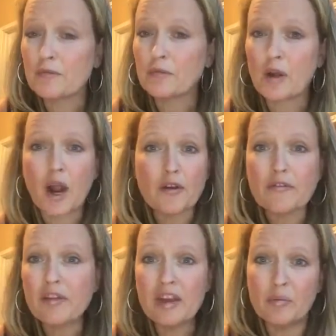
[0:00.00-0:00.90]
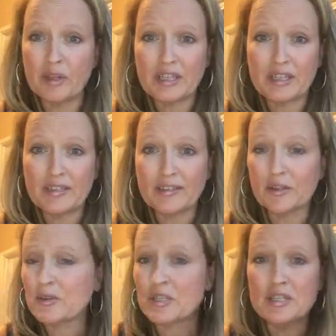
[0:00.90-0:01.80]
for our family,
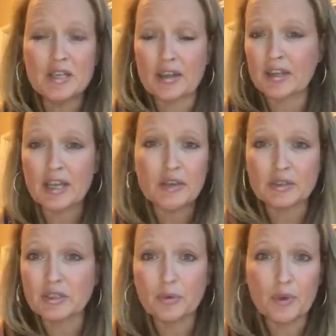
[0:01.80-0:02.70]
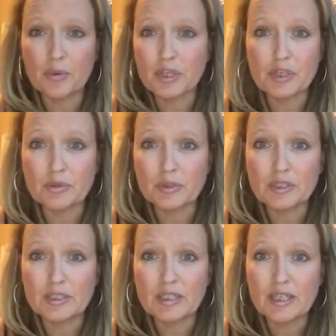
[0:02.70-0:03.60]
there is nothing else that we would
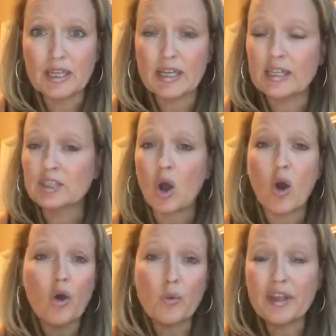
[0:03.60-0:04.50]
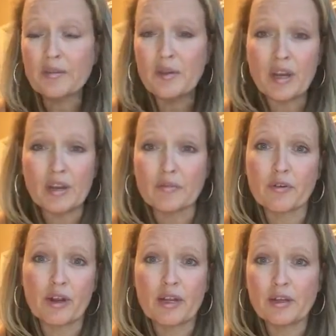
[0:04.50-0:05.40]
use. It is all we have needed
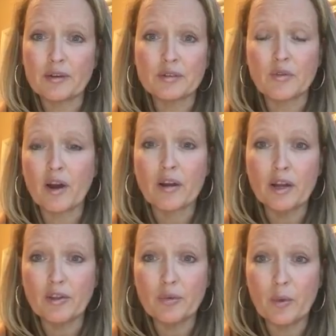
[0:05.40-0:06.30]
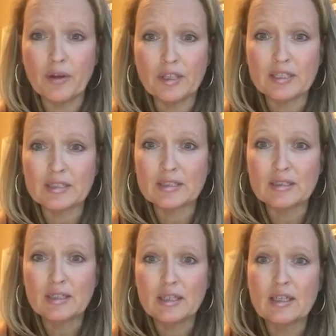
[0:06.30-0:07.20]
for 8 years for our health and wellness.
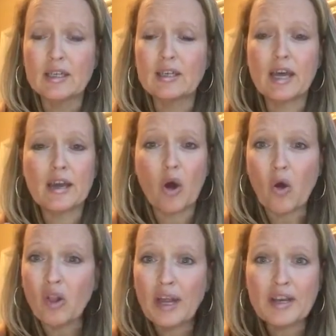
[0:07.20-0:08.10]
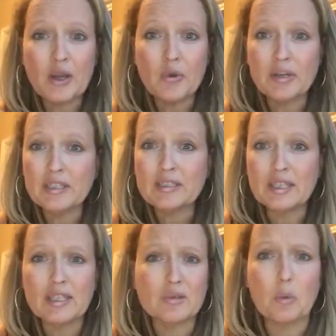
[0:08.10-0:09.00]
That all I know is
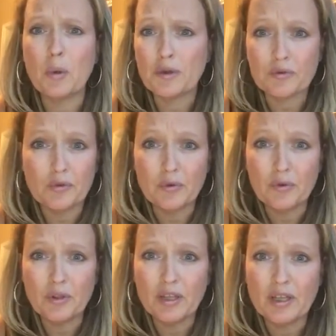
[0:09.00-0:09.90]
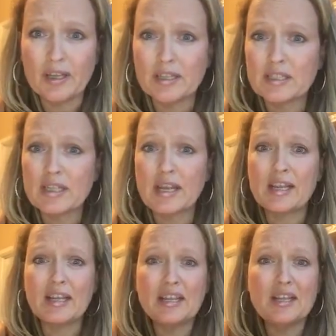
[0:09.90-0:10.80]
wonderful. It is
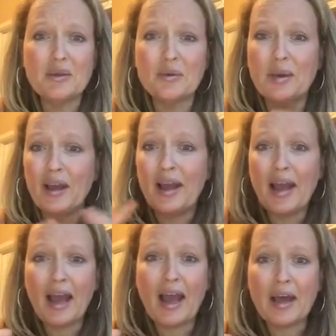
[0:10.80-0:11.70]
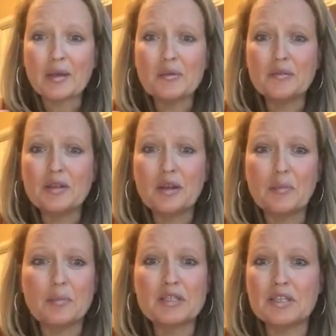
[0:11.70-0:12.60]
taking you out of the
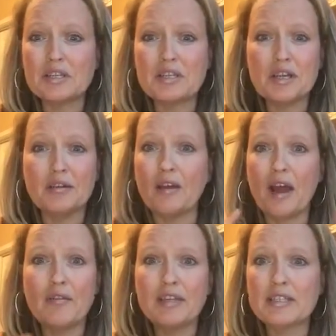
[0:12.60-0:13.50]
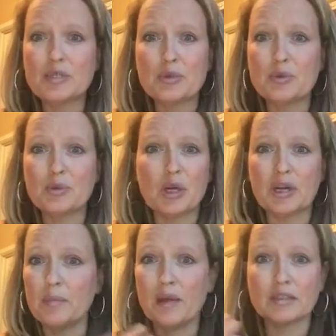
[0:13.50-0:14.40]
position of having to talk
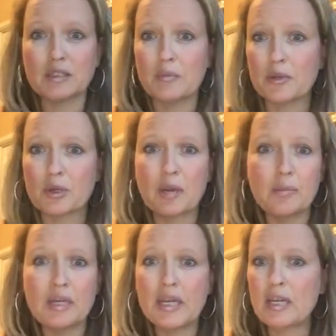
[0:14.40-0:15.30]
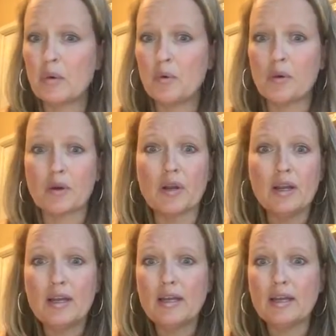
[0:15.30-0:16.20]
about some other company or
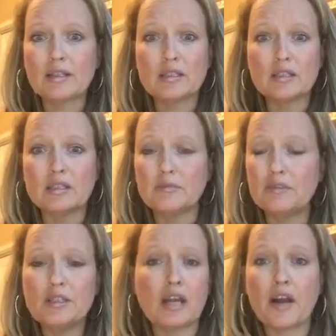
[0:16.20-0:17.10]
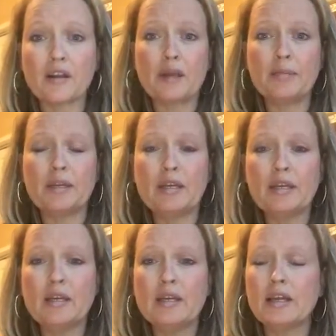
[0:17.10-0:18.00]
defend our
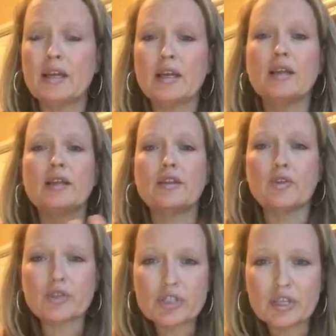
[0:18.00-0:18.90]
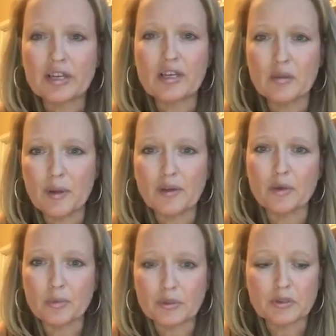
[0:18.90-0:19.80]
company. You're just talking about
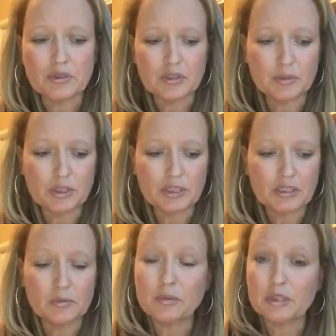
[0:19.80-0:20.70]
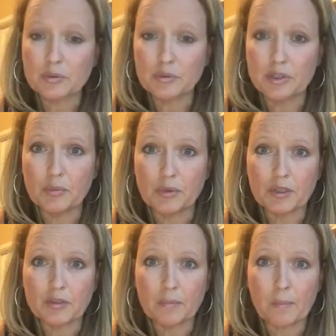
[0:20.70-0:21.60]
your personal experience. That's really
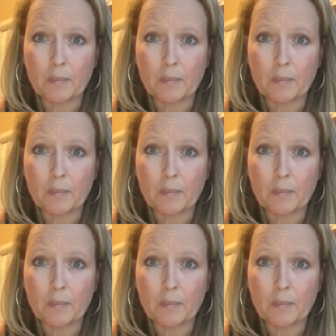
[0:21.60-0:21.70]
important.